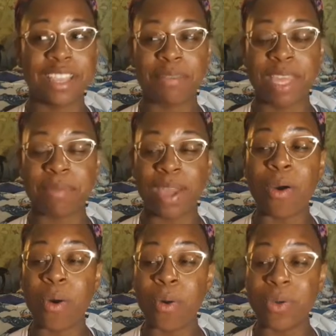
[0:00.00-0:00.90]
Like my
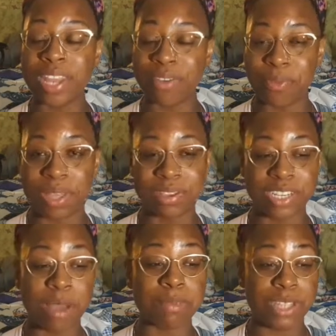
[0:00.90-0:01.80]
whole left wheel
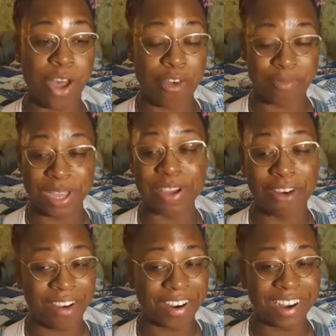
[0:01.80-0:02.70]
comes off my
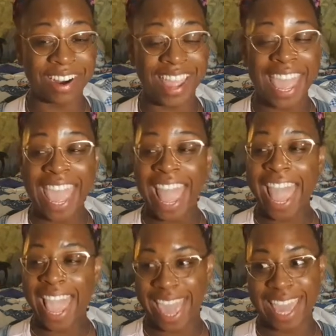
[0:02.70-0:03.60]
car,
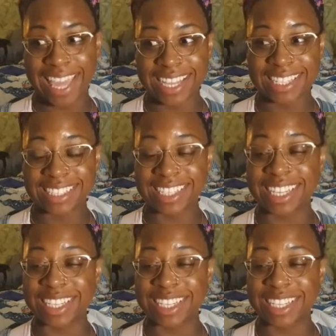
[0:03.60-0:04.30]
and